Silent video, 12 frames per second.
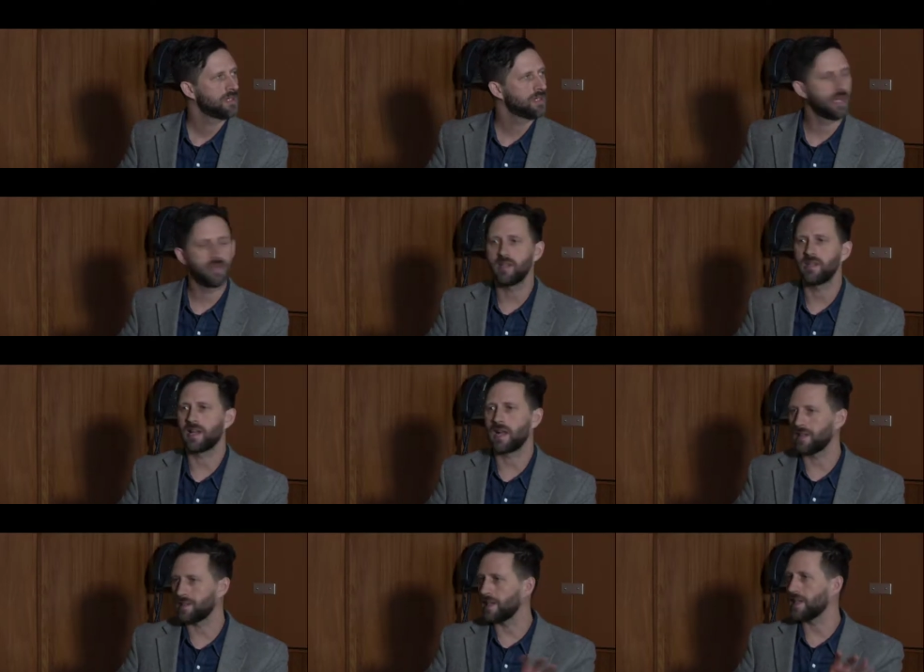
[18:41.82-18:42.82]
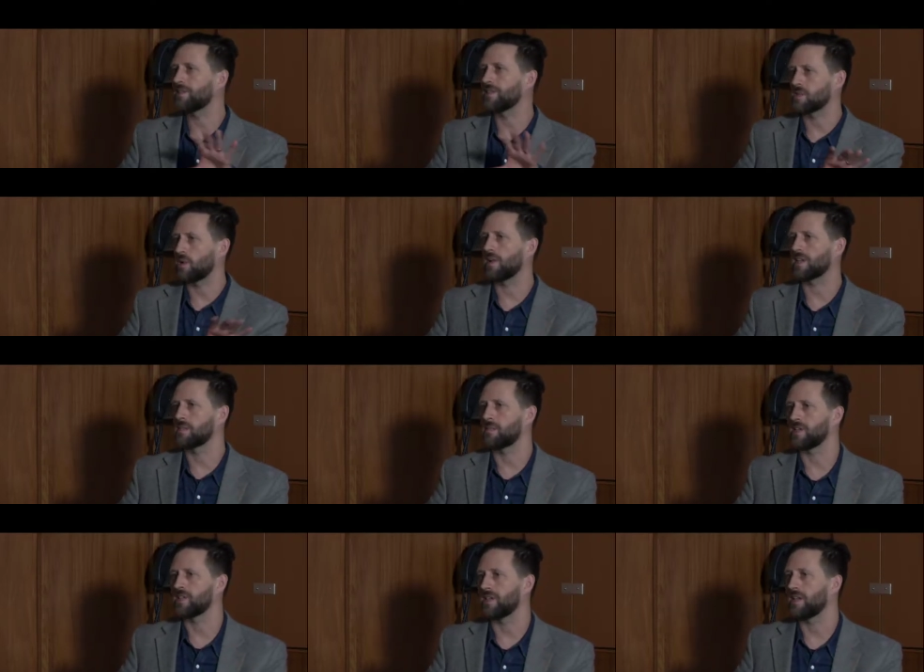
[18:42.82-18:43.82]
that I could link this whole
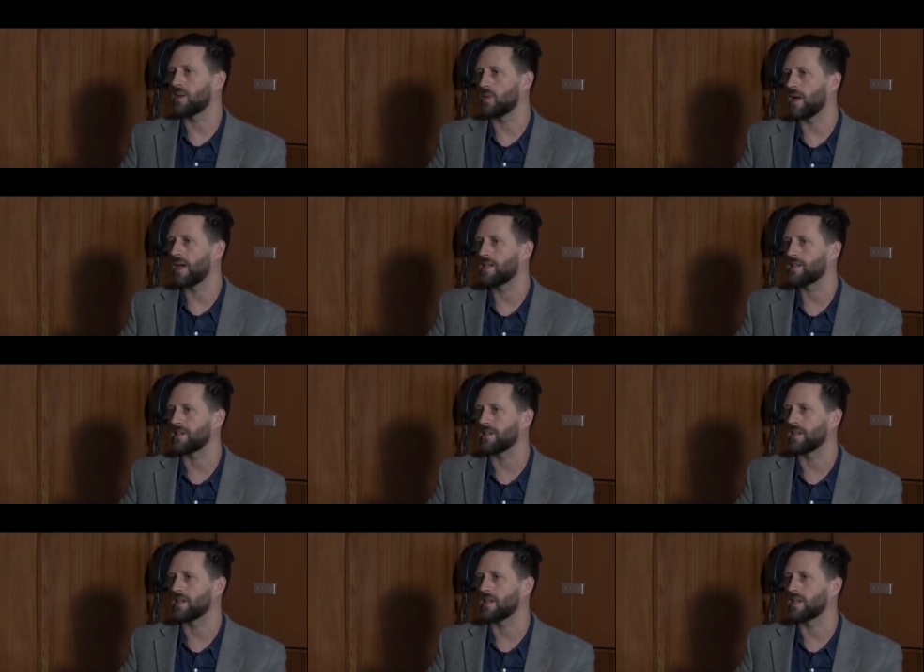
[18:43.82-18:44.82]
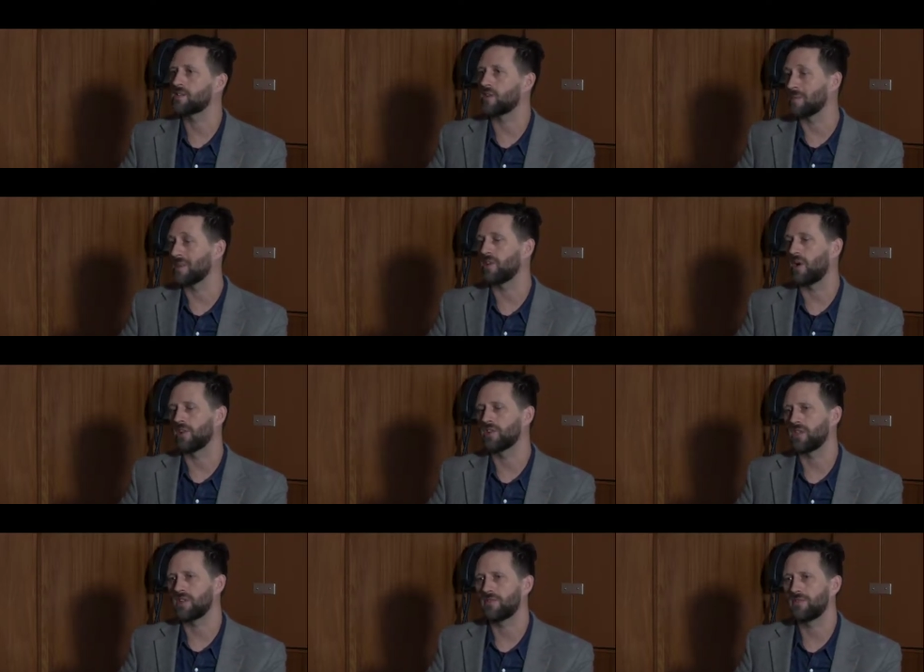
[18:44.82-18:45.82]
exhibition in a way to a sort of
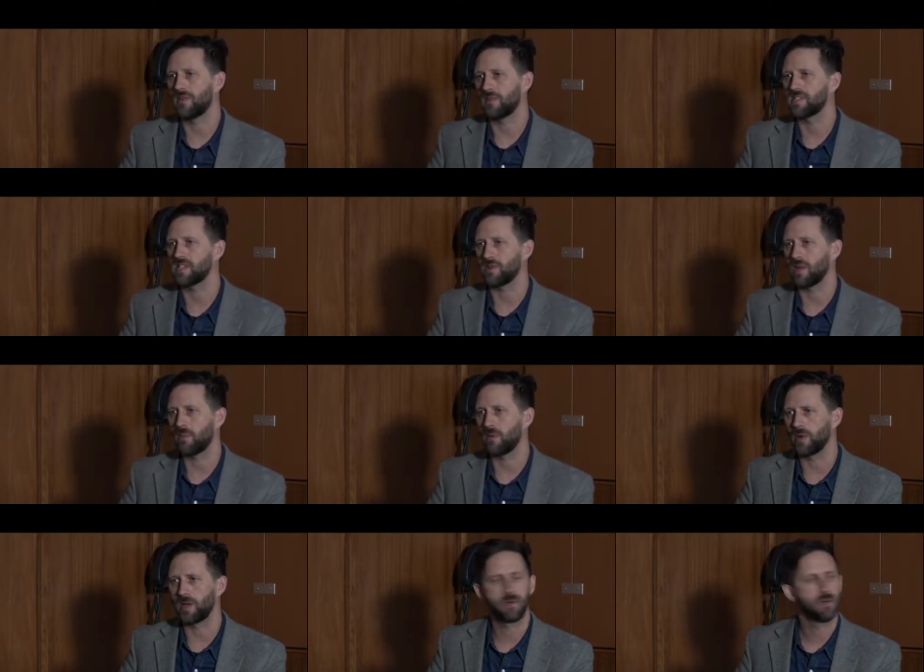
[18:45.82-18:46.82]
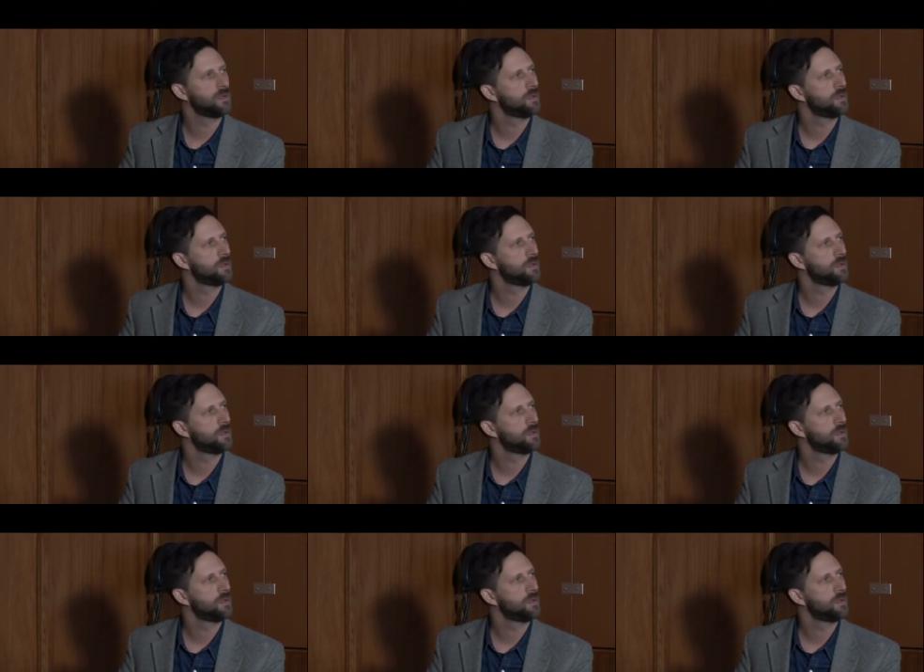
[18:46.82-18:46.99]
mythology of Southern Alberta.